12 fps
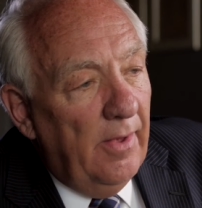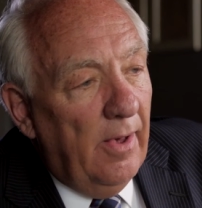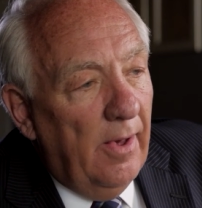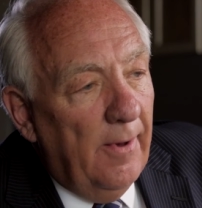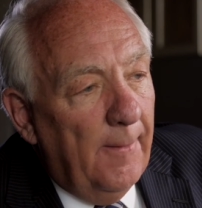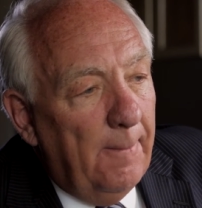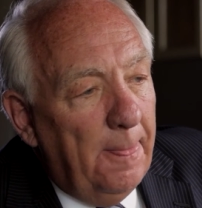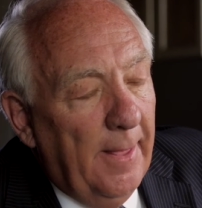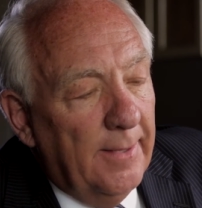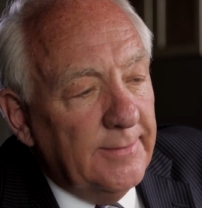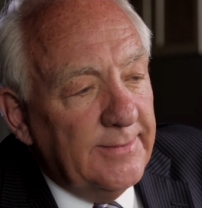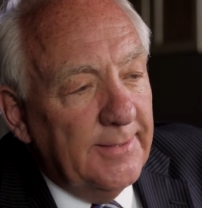Uh,
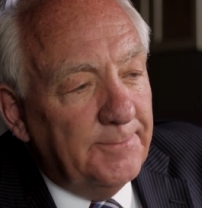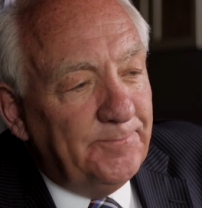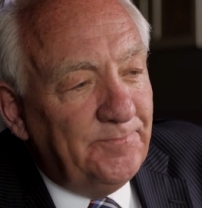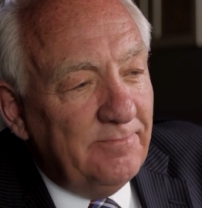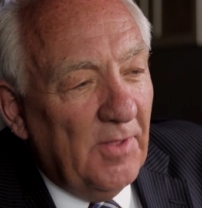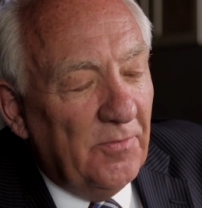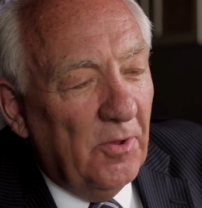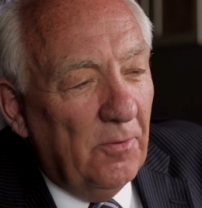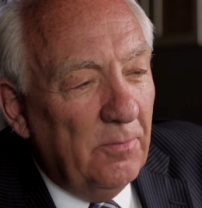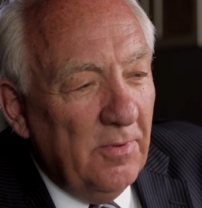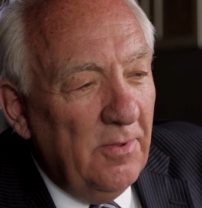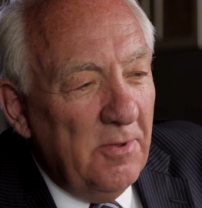and um,
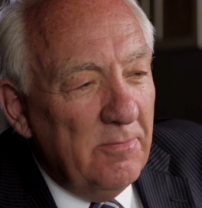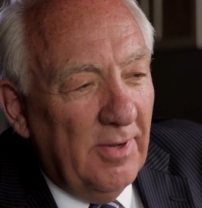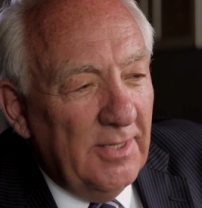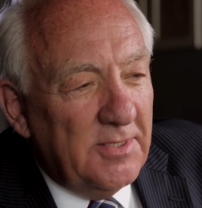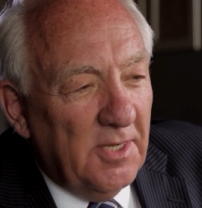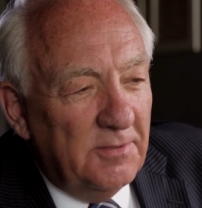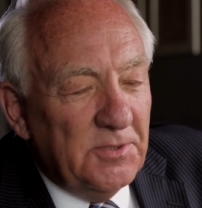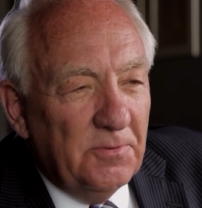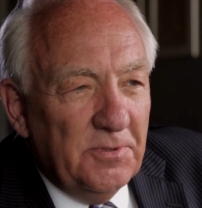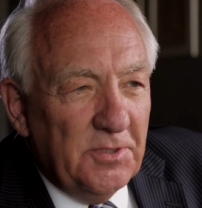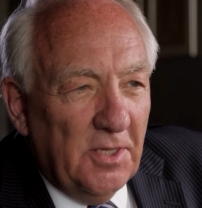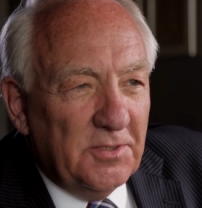though many times it
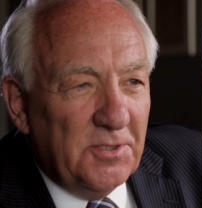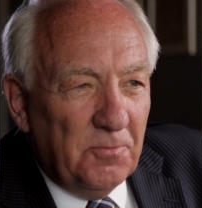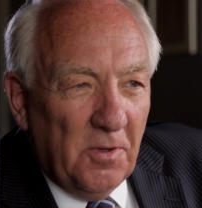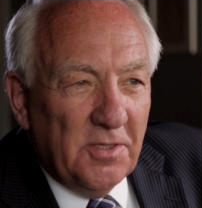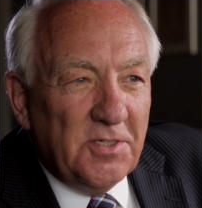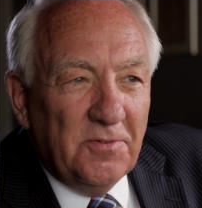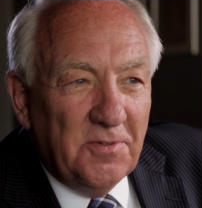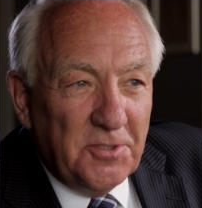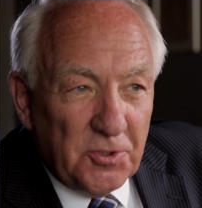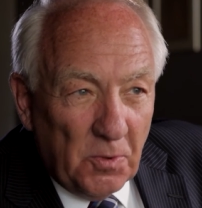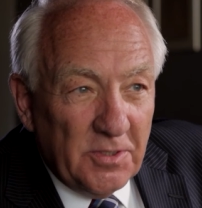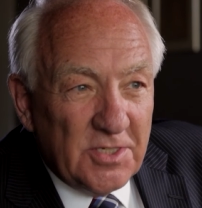results in relatively
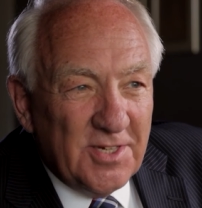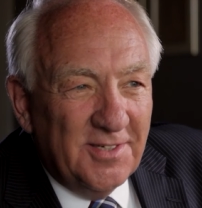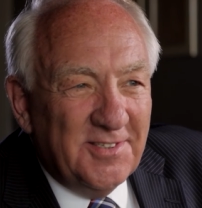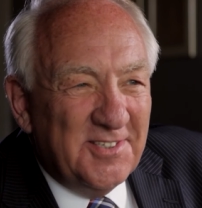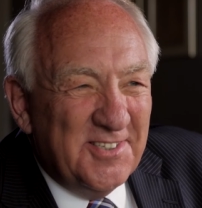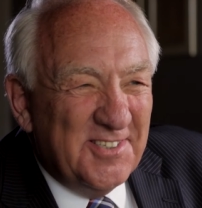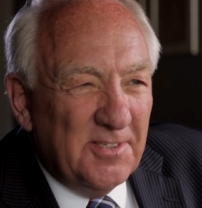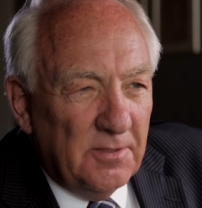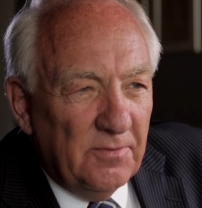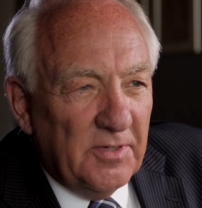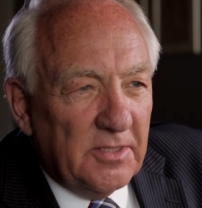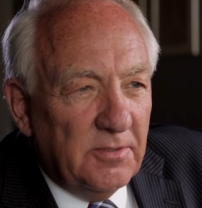short sentences that
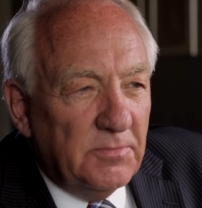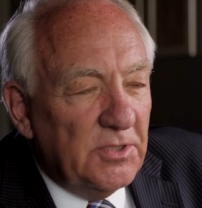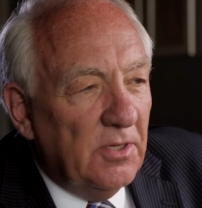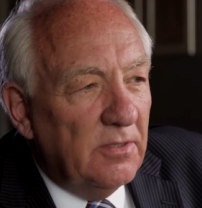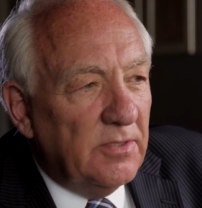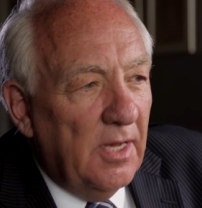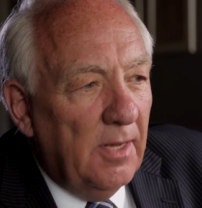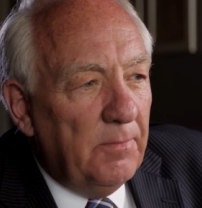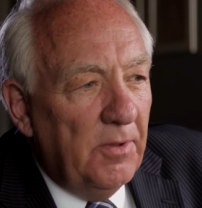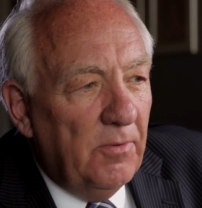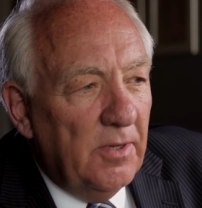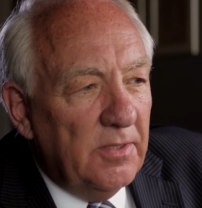the victims aren't
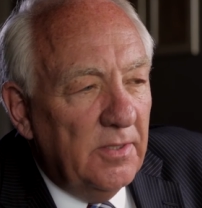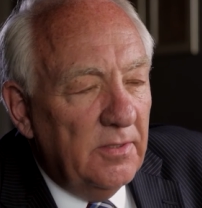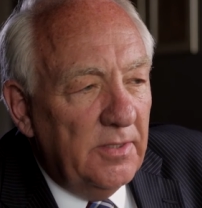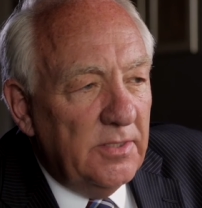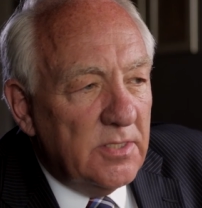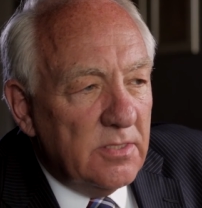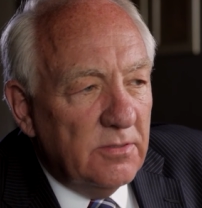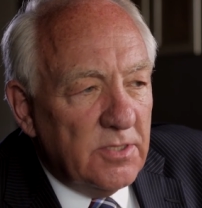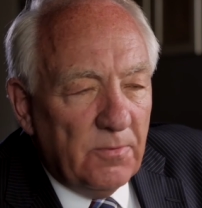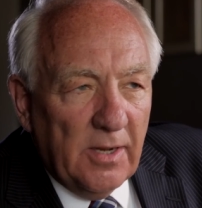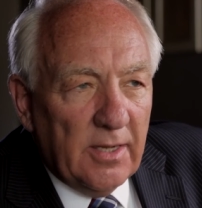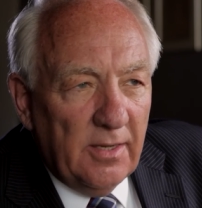happy with, at least there's
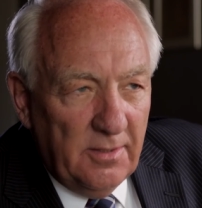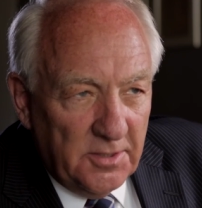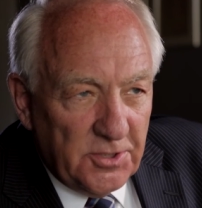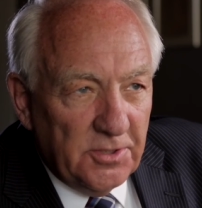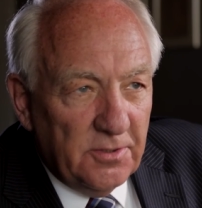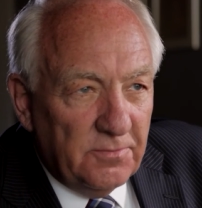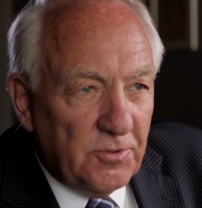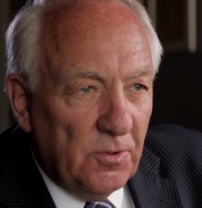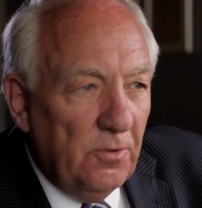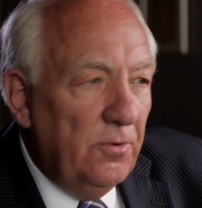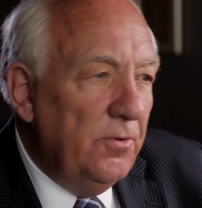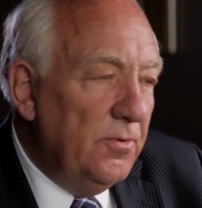a recognition of
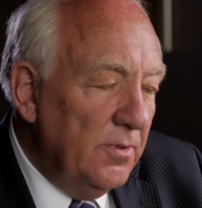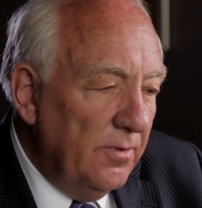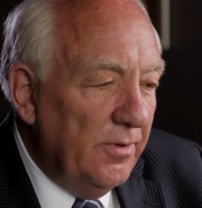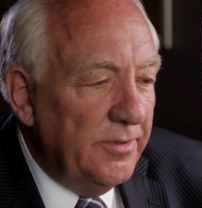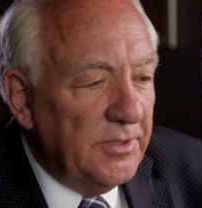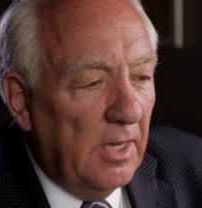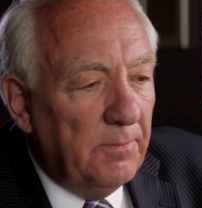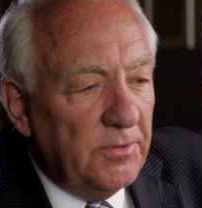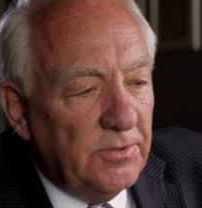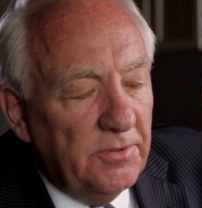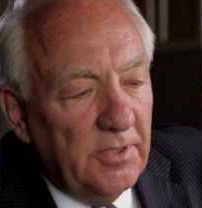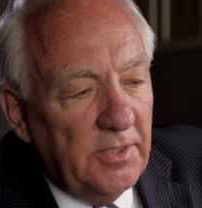truth and there's
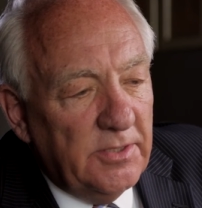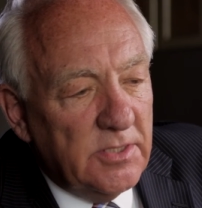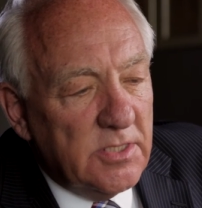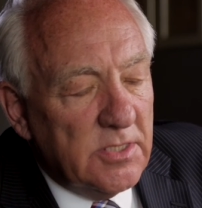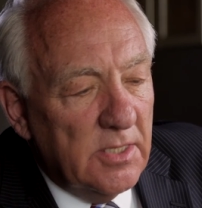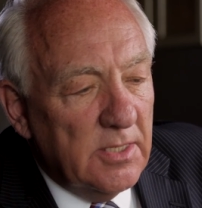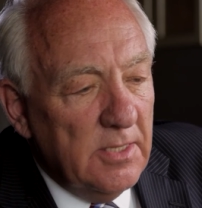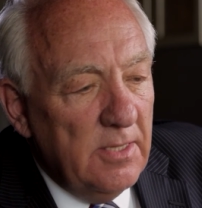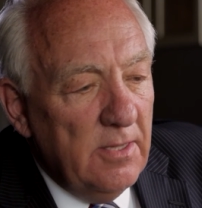opportunities uh,